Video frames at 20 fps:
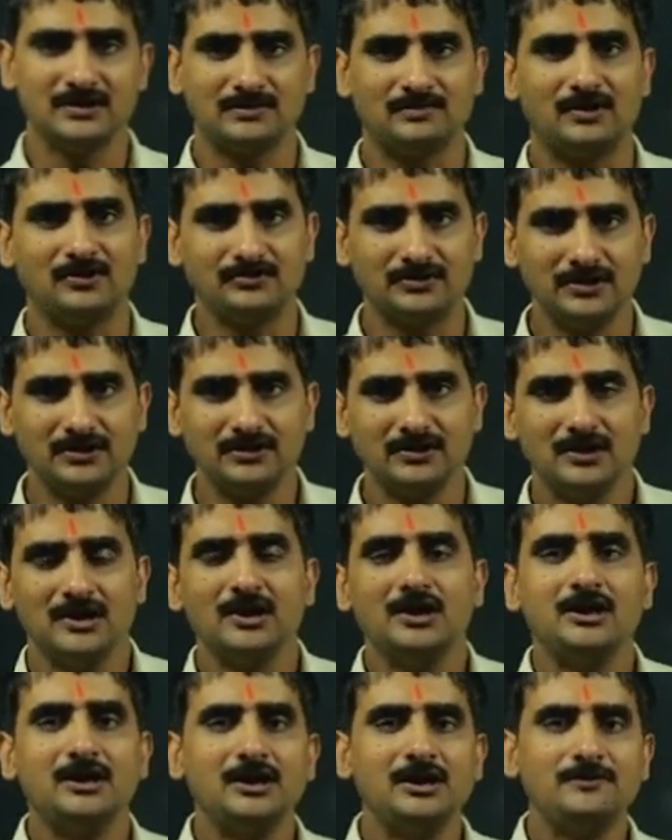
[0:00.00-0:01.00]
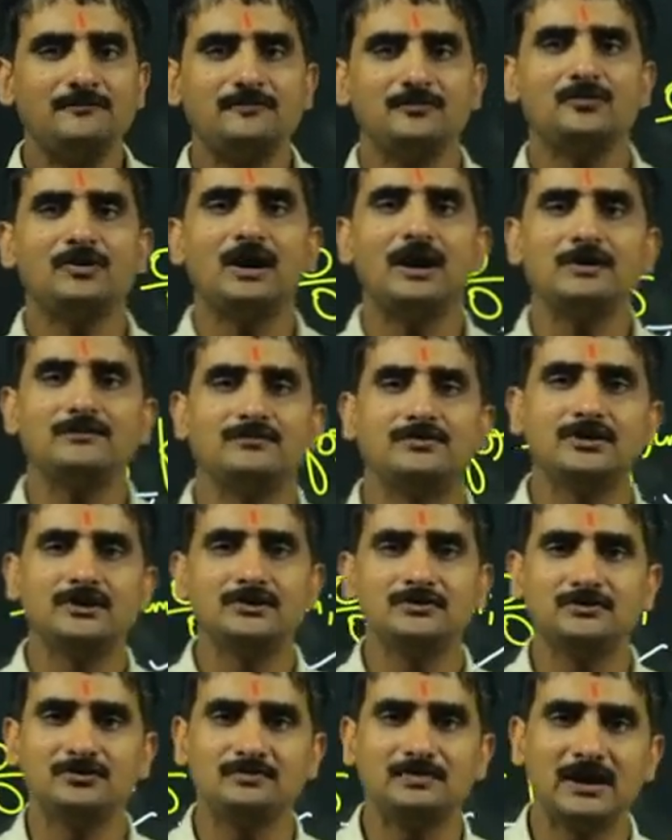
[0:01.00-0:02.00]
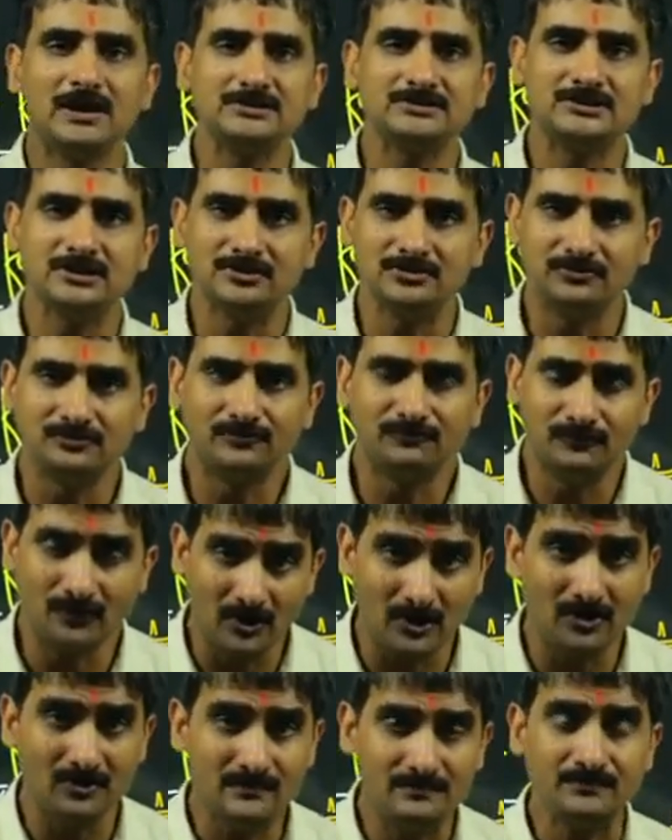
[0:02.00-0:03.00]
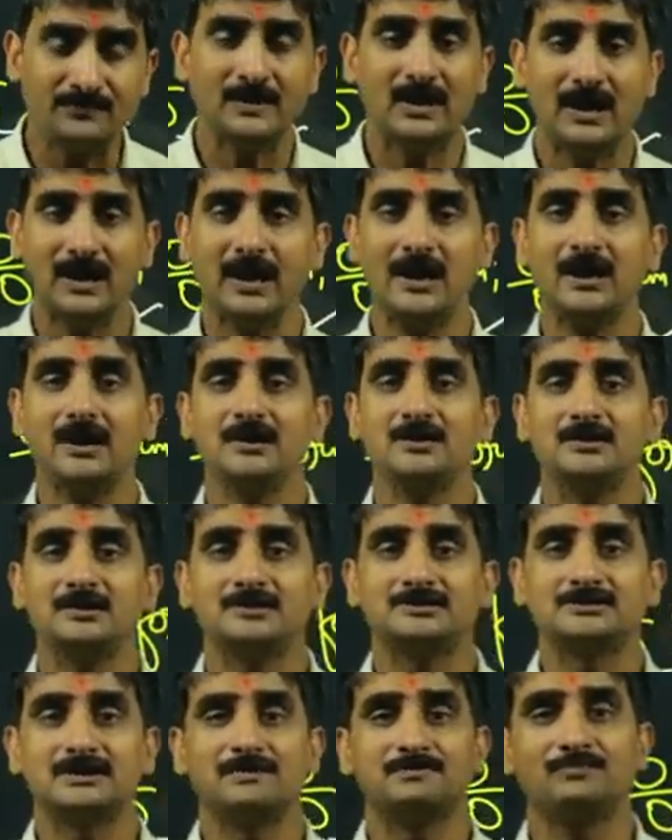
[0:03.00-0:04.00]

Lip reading: about it. If you have 0 by 0 form and it's a